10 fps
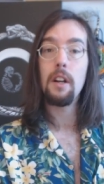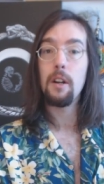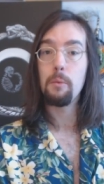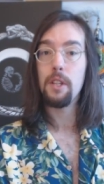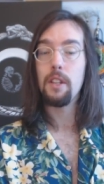
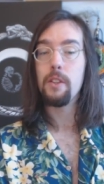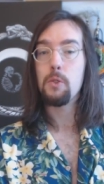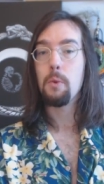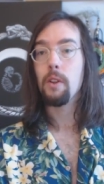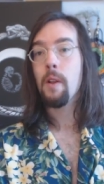uh, within
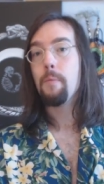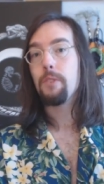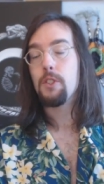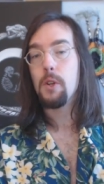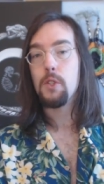this work.
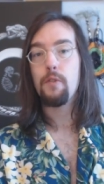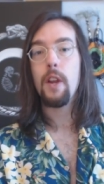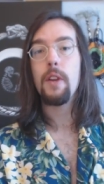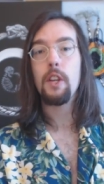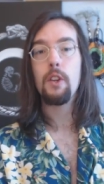So it's
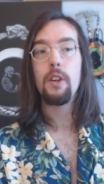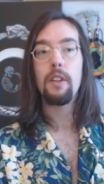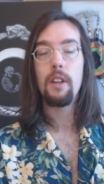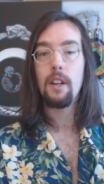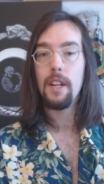very
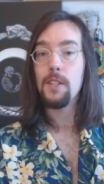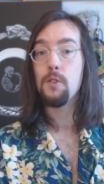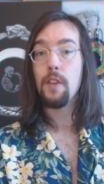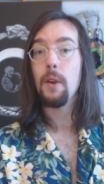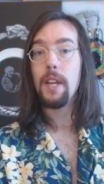good. Uh,
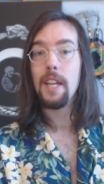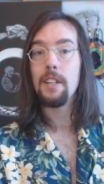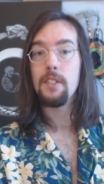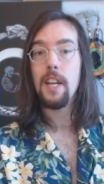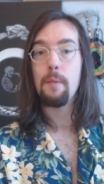it's very
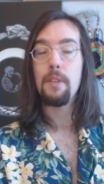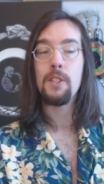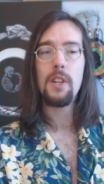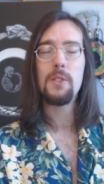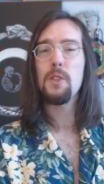in-depth.
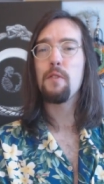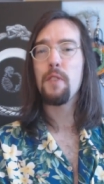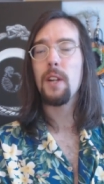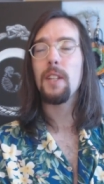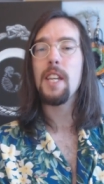It's also
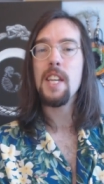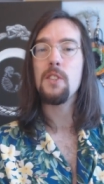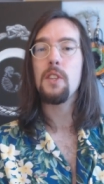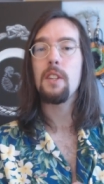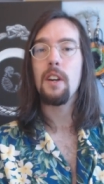fairly
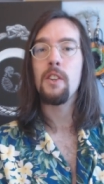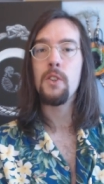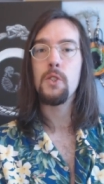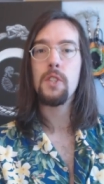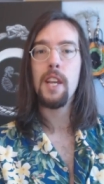easy to
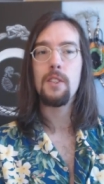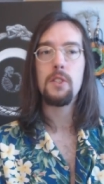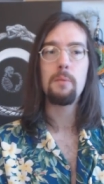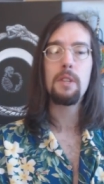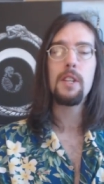
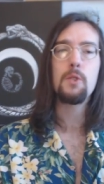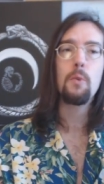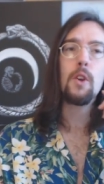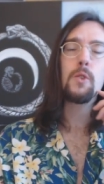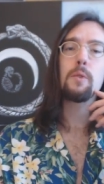understand. Some of these
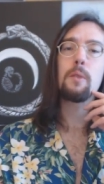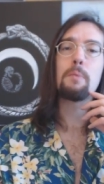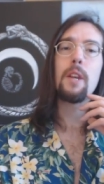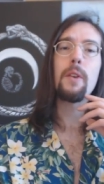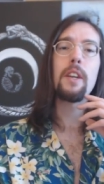works from the
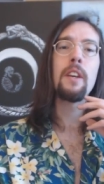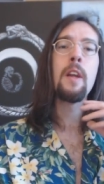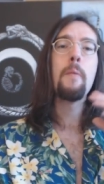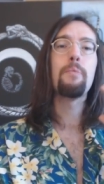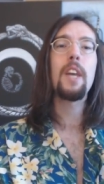period,
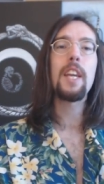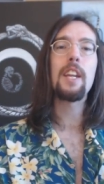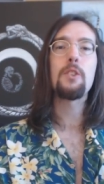they get